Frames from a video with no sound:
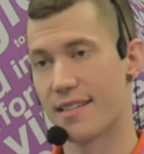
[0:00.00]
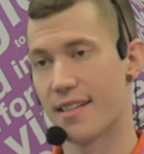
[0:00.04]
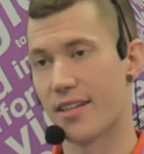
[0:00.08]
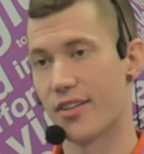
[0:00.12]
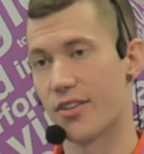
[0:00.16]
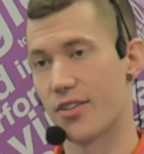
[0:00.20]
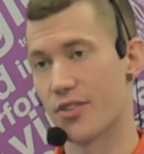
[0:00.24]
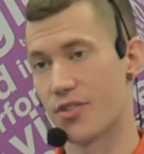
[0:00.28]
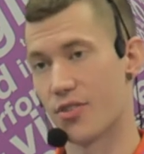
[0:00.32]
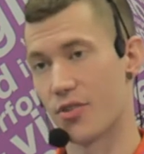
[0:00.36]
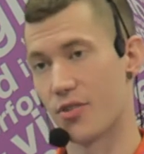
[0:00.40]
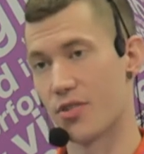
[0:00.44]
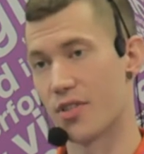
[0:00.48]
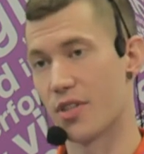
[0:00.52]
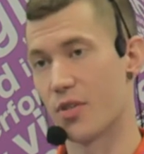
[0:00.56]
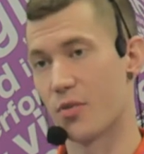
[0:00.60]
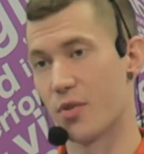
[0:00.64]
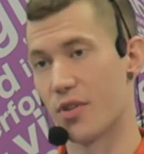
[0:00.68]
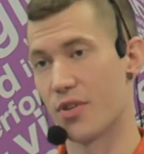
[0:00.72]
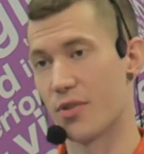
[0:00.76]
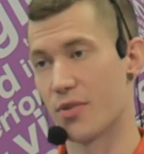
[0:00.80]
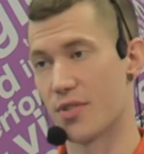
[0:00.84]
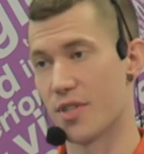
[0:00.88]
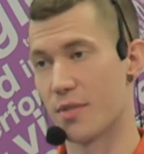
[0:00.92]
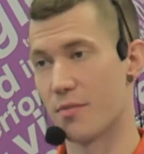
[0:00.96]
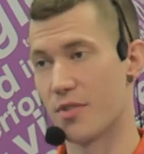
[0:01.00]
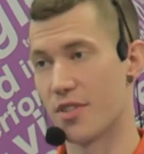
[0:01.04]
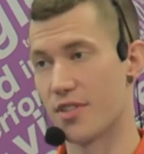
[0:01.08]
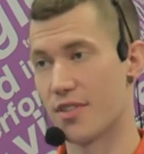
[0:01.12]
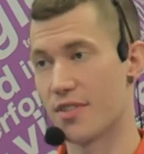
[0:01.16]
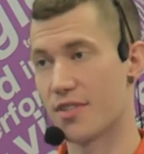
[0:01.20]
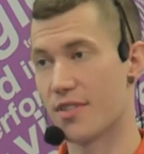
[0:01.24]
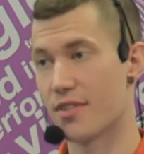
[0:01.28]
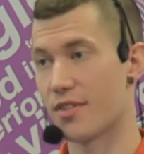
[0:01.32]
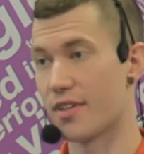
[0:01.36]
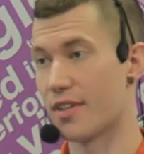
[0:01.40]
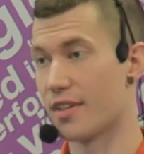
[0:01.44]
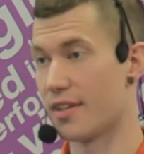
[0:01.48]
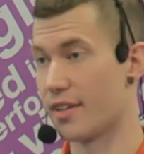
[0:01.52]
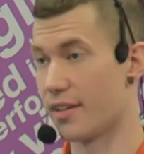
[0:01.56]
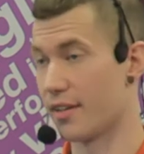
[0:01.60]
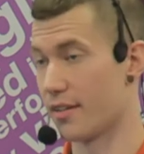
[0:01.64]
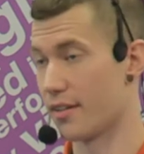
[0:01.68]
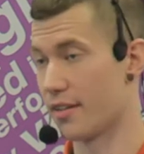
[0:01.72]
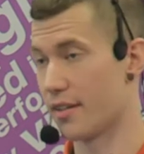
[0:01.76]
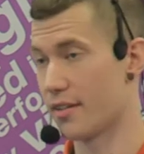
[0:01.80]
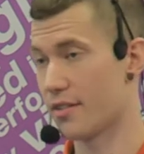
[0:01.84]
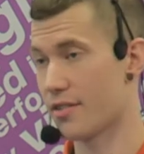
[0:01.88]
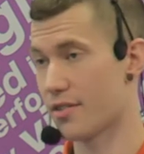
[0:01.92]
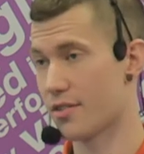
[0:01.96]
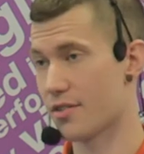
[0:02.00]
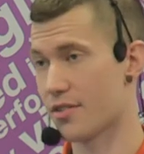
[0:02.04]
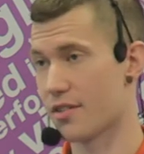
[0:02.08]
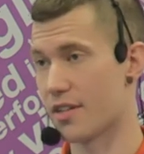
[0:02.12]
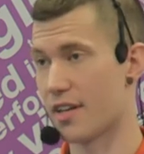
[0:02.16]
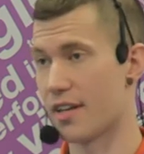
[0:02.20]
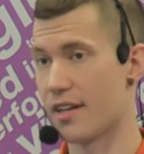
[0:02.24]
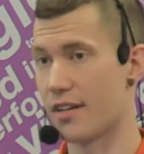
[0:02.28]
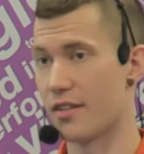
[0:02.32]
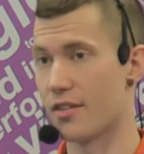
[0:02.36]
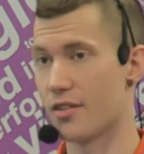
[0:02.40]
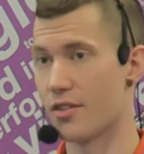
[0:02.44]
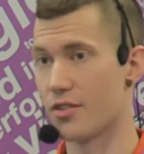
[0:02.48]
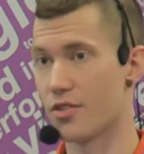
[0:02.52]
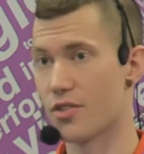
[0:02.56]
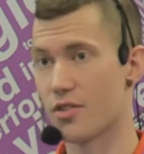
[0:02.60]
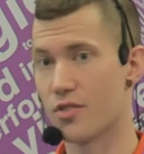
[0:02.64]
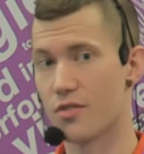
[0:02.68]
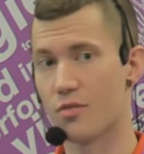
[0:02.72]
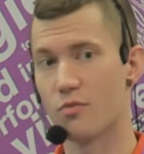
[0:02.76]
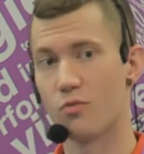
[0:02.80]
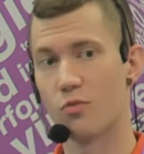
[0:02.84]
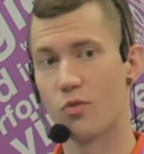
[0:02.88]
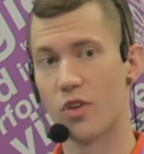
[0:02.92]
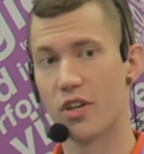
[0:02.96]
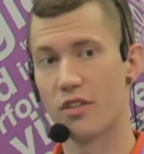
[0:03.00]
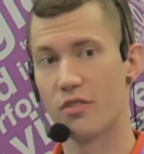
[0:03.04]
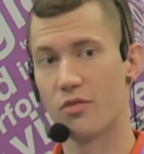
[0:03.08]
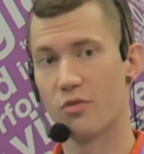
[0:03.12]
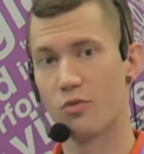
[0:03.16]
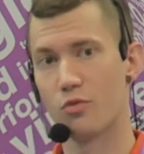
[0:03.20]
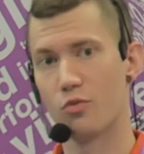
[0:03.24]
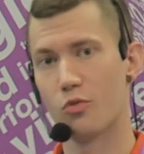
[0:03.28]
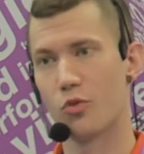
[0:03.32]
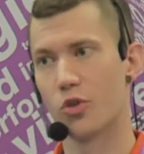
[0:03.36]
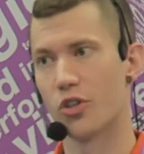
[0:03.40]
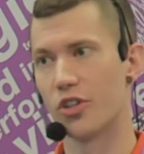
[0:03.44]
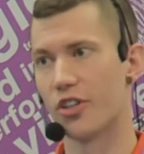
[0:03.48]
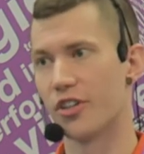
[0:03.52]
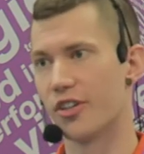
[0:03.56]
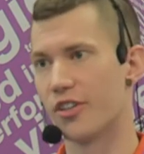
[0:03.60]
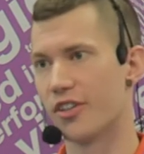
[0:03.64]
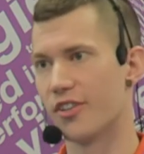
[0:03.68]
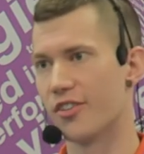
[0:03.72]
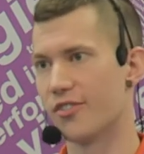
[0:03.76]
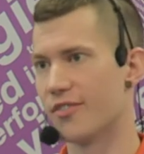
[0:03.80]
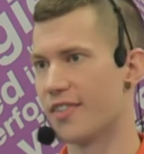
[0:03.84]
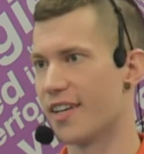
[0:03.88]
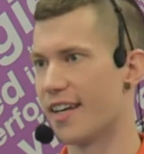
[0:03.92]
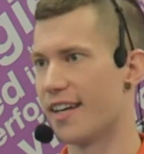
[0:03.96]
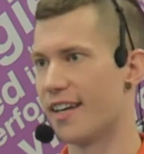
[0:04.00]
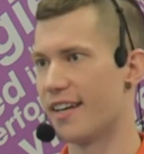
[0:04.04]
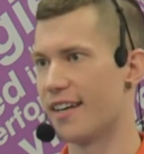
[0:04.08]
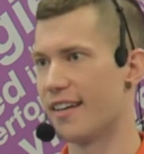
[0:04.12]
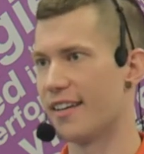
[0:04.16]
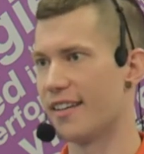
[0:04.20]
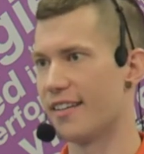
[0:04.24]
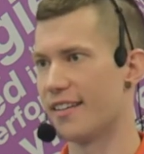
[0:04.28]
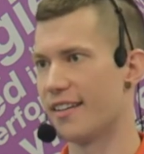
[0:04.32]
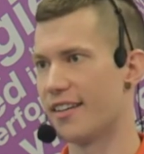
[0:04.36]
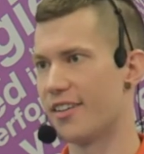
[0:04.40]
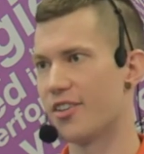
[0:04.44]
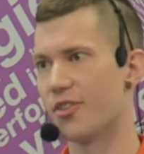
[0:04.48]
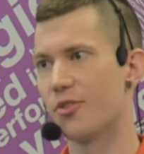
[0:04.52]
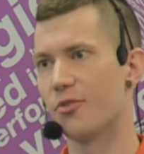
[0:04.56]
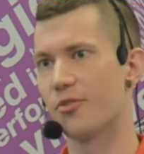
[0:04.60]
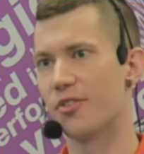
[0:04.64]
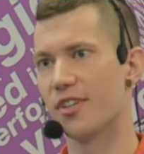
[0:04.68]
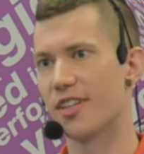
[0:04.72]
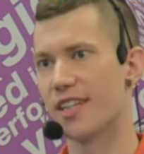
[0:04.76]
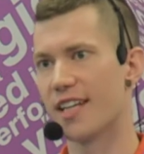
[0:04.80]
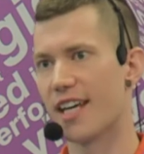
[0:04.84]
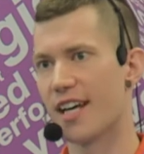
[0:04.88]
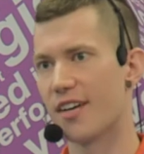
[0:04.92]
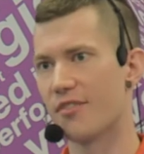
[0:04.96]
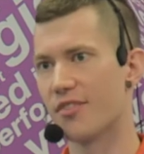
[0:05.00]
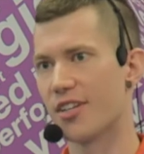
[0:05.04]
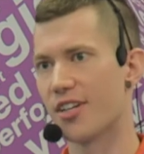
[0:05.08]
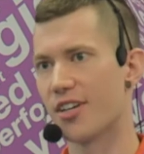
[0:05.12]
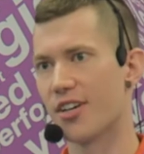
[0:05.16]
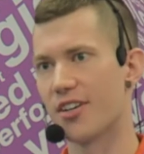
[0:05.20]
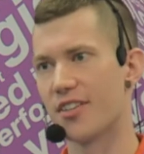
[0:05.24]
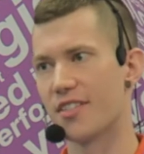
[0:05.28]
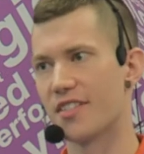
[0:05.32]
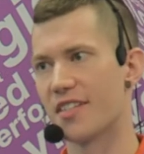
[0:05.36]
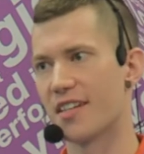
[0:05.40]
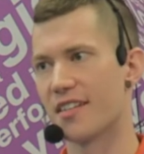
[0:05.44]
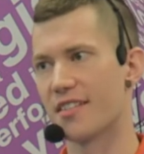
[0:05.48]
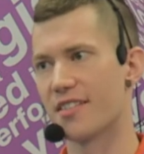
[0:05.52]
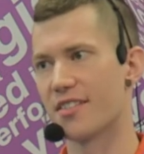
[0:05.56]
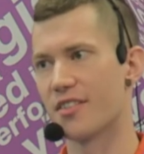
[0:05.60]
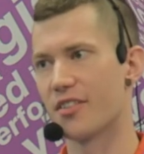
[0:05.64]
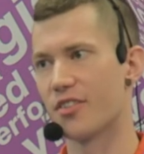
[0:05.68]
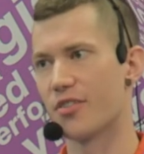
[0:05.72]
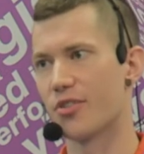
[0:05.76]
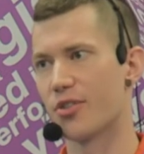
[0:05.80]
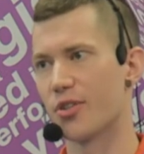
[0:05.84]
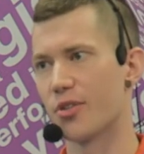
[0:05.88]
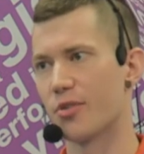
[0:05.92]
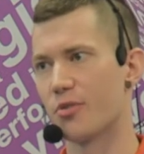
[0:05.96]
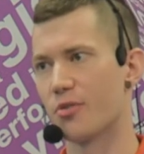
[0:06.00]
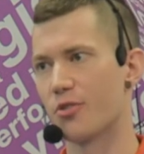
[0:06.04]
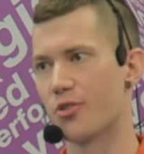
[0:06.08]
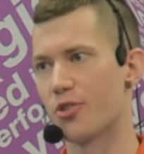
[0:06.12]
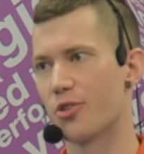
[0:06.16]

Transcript: that are associated with those images are in English, and they're just one word, and they don't really have any context on their own.